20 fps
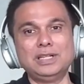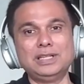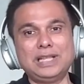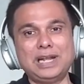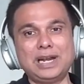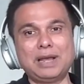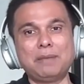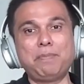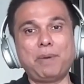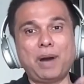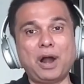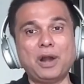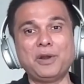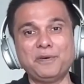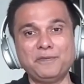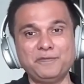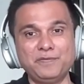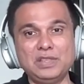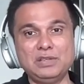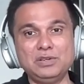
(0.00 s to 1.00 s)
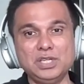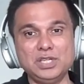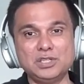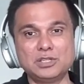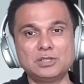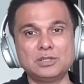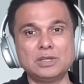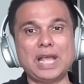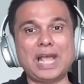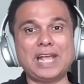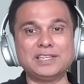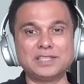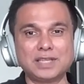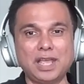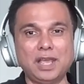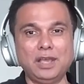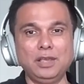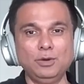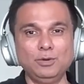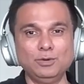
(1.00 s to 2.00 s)
that are part of these
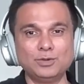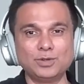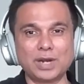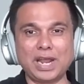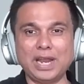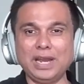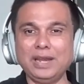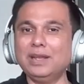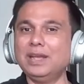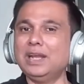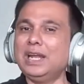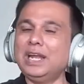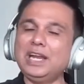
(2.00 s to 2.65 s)
SKUs, right?